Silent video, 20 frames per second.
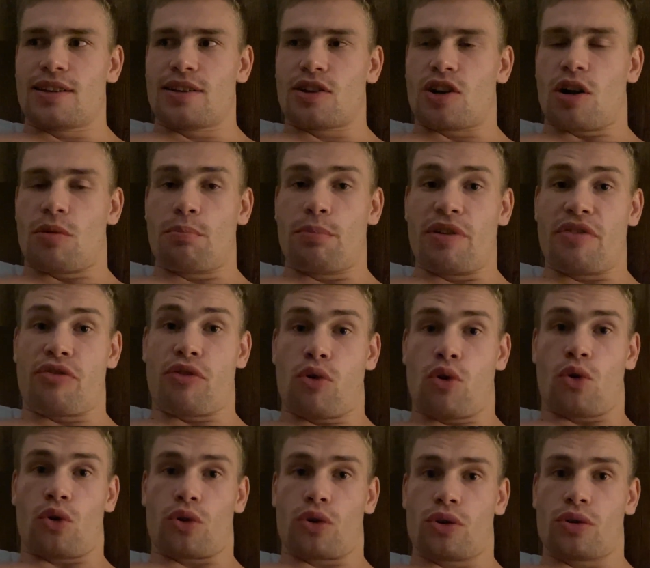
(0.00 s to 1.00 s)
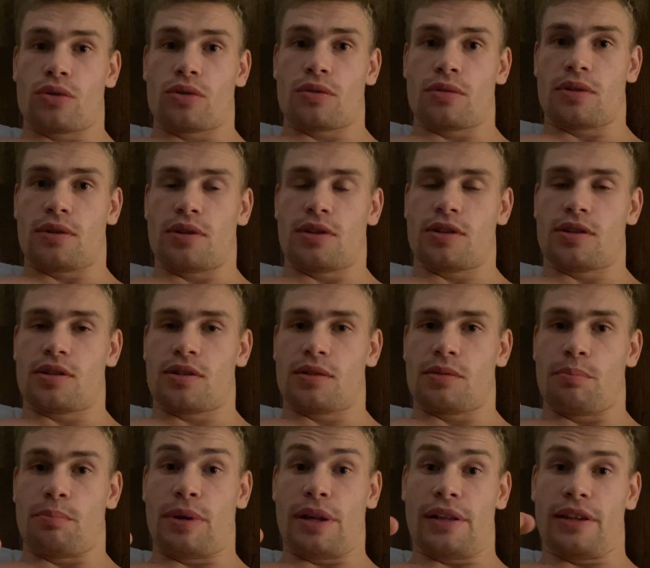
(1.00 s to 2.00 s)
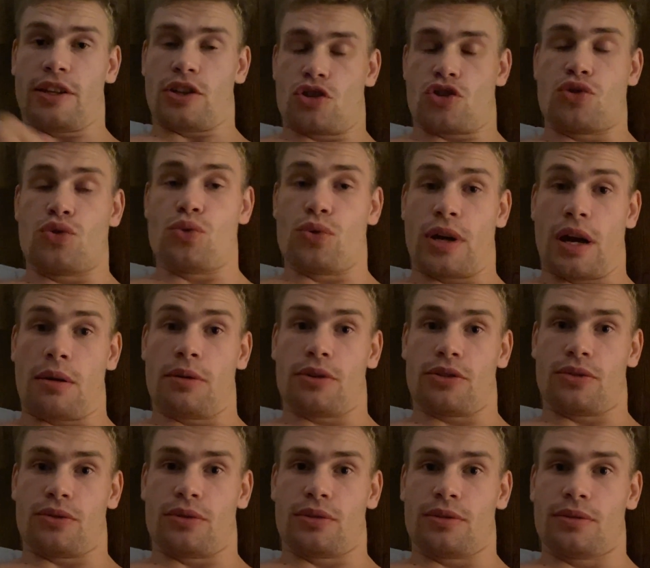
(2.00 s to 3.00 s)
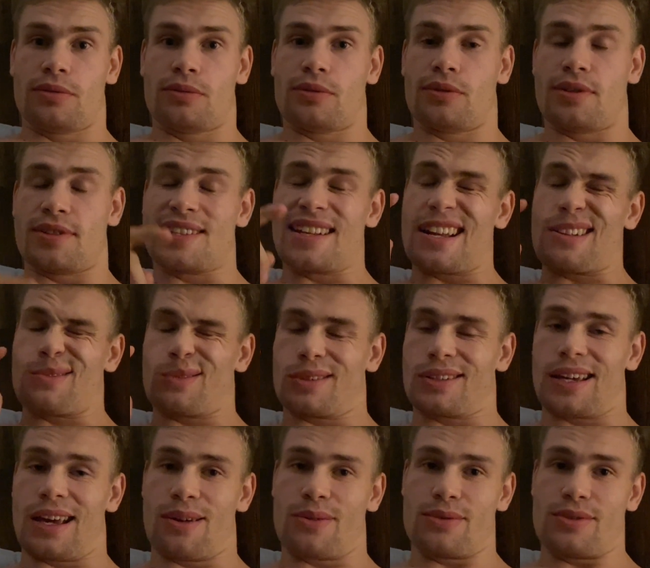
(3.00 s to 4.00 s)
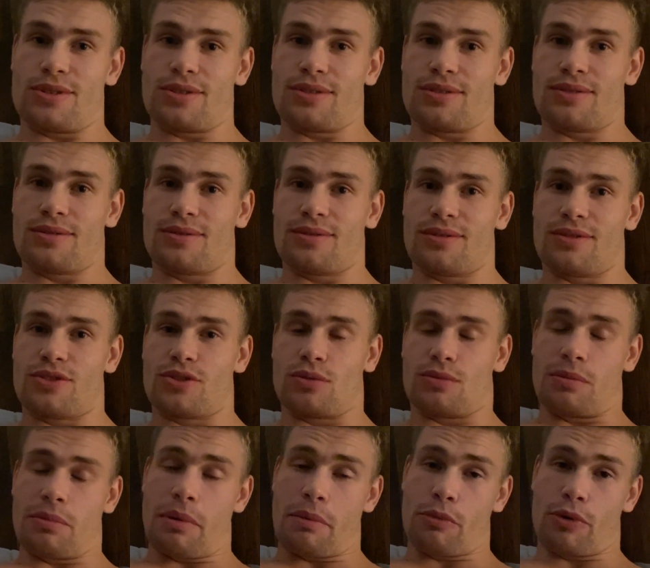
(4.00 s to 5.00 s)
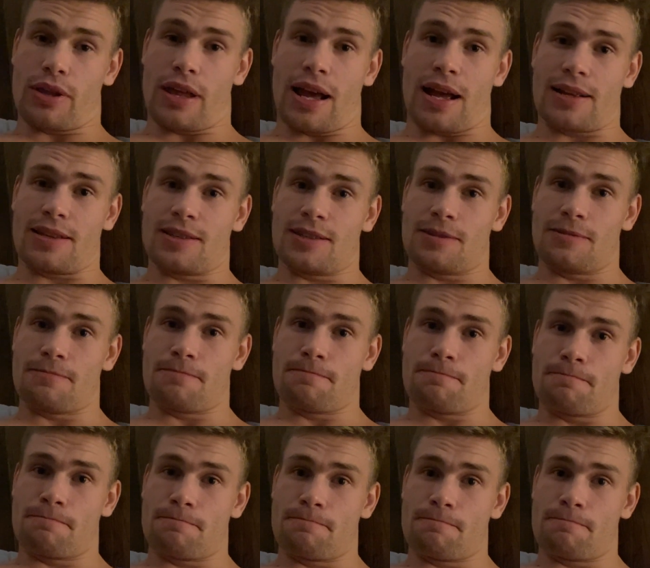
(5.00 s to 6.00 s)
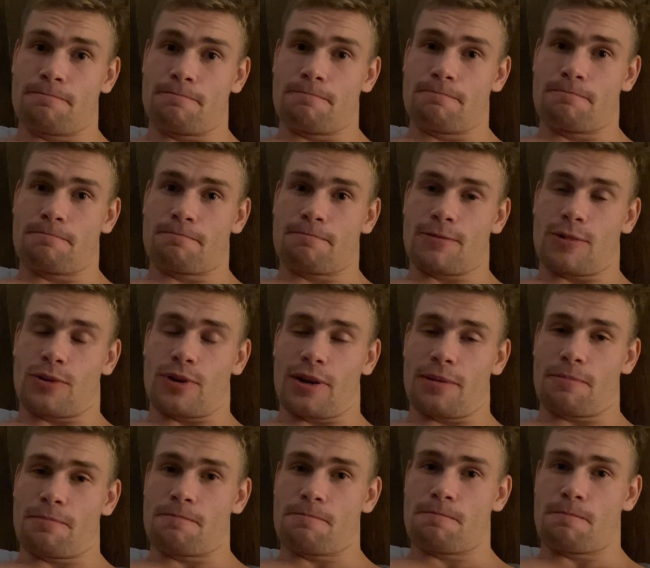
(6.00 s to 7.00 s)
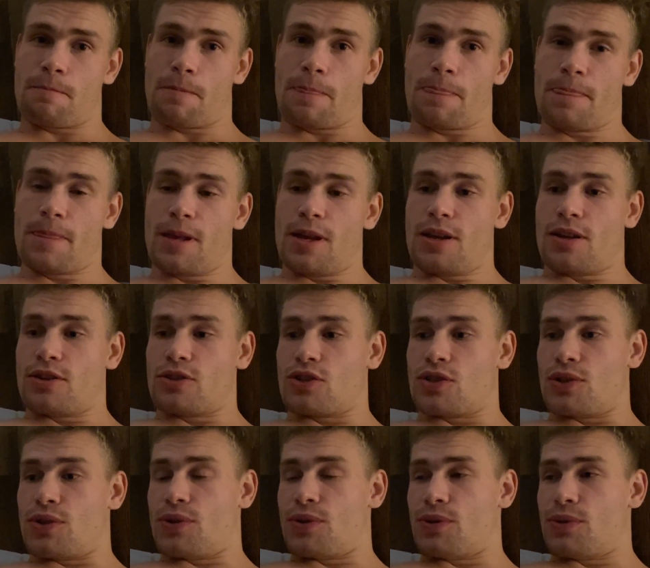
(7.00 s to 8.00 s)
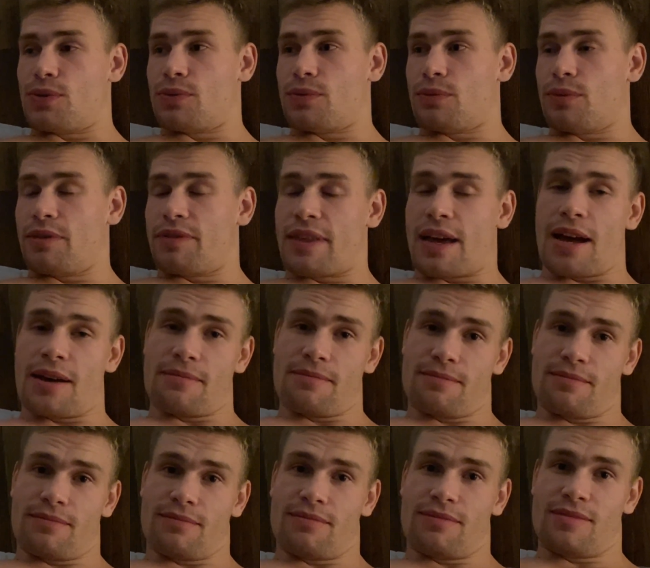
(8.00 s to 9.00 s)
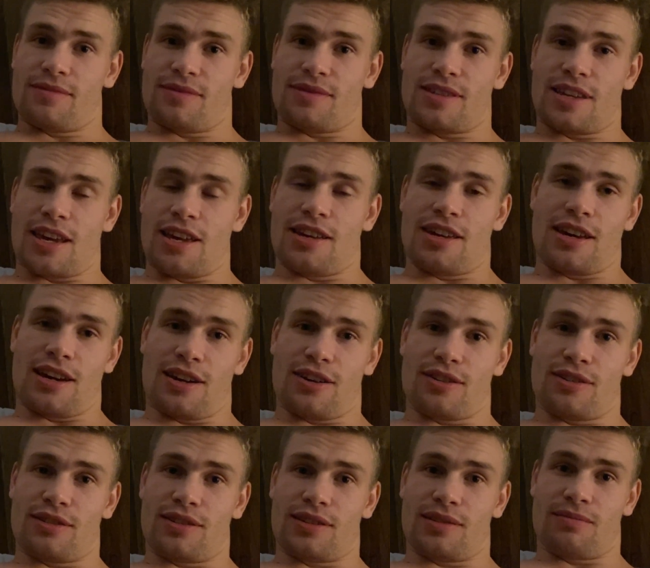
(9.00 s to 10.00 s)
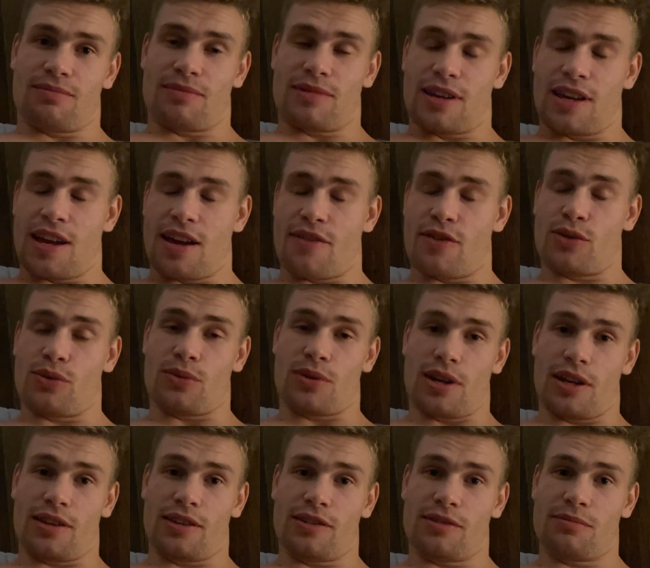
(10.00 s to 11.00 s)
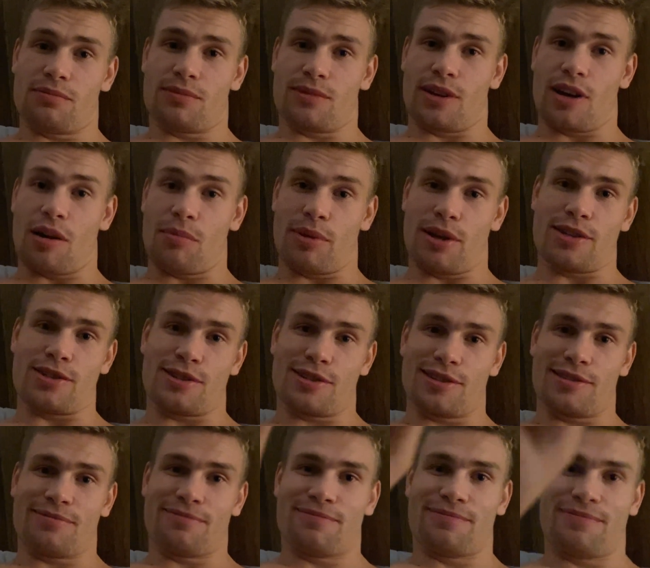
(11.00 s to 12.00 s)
come before building true character, because that's what counts. So remember that. All right, so with that, take care, have a good night, God bless.